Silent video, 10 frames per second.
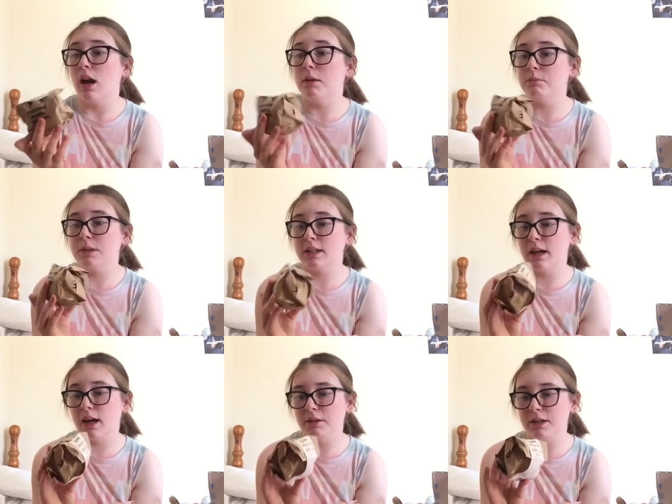um, but
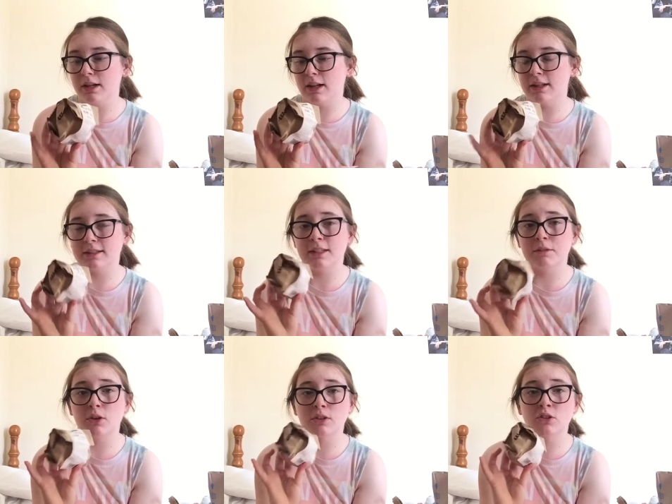yeah, I really like this,
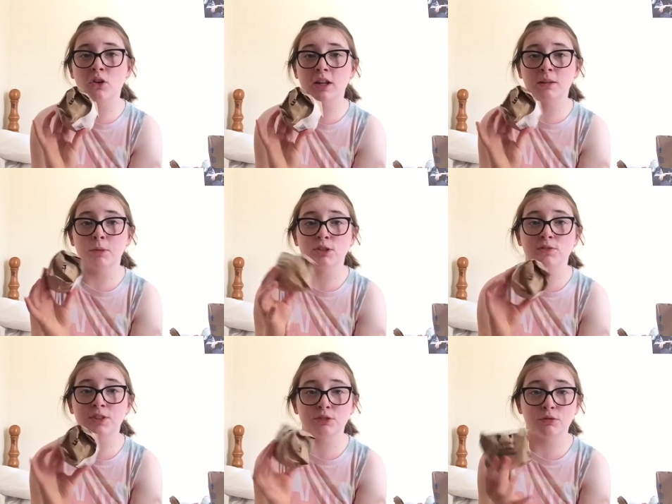even though it's not like the
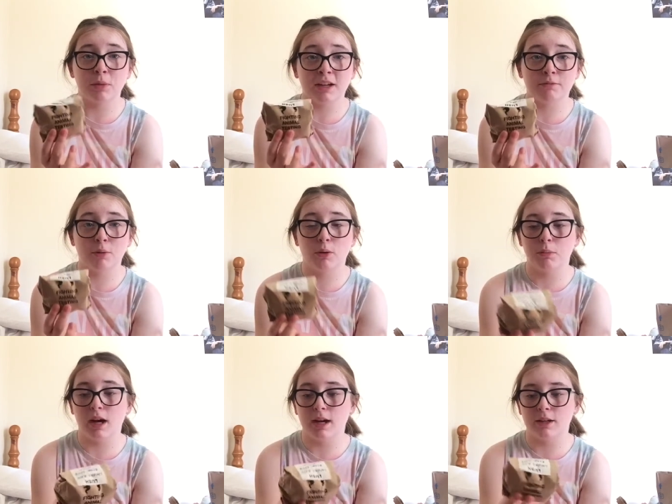most visual bath
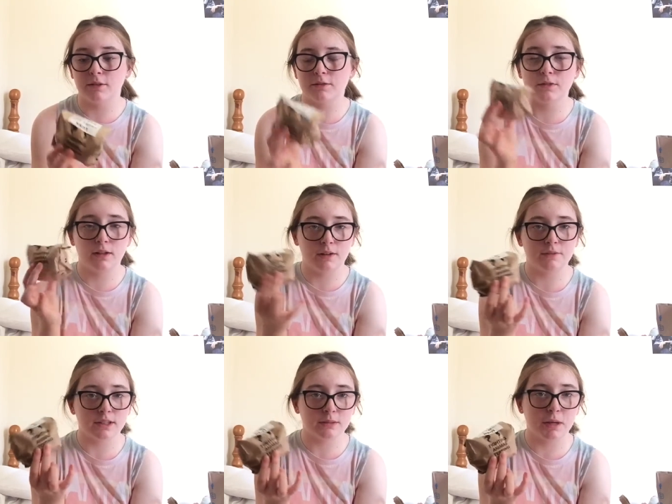bomb, I love
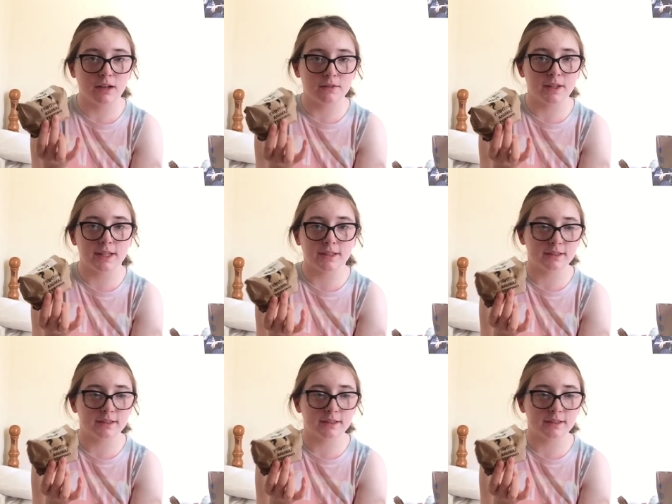the smell of this.